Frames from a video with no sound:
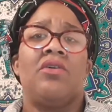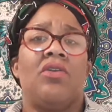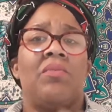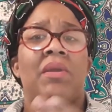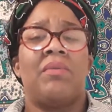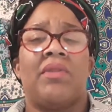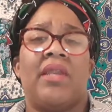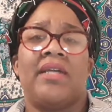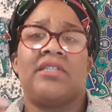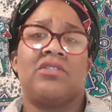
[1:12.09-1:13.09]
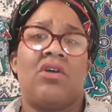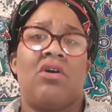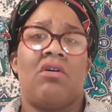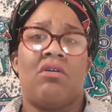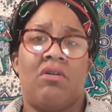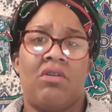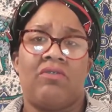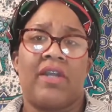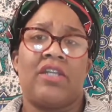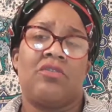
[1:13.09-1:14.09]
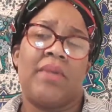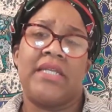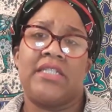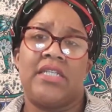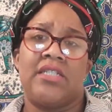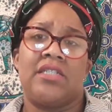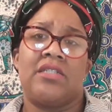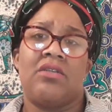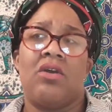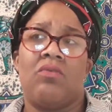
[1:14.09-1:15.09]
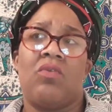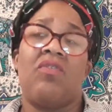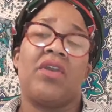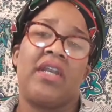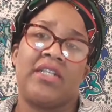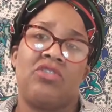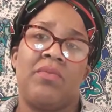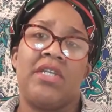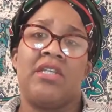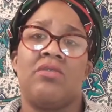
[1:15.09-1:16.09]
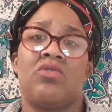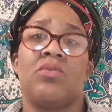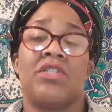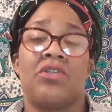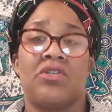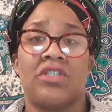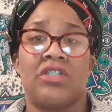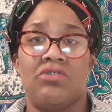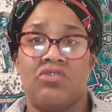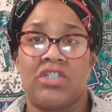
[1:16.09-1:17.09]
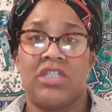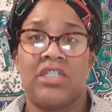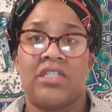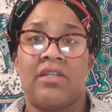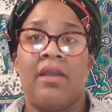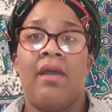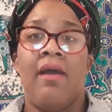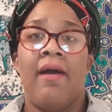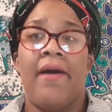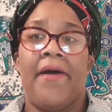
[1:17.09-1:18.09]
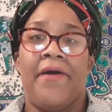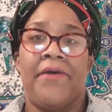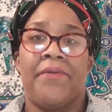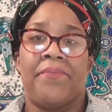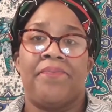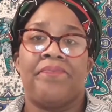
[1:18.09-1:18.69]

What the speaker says: The only people that I saw on a regular basis for the next 2 meetings was a nurse and a nutritionist. I'm